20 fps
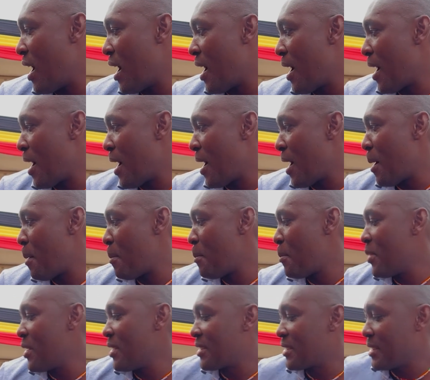would it set them back?
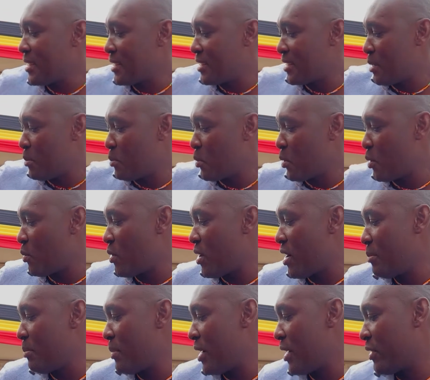Um, the system with
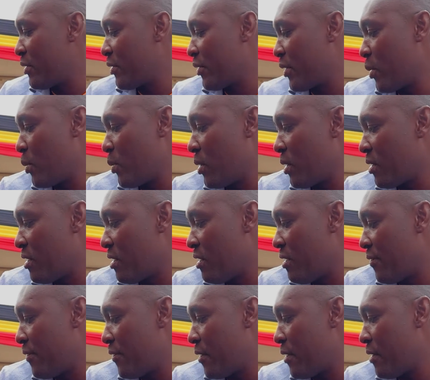one battery will
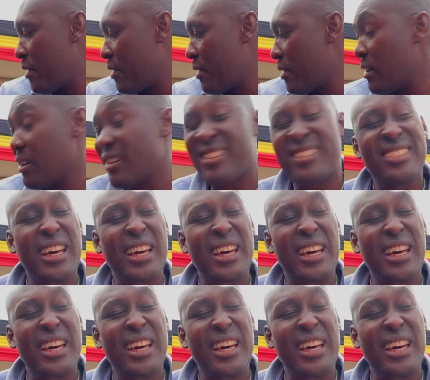go for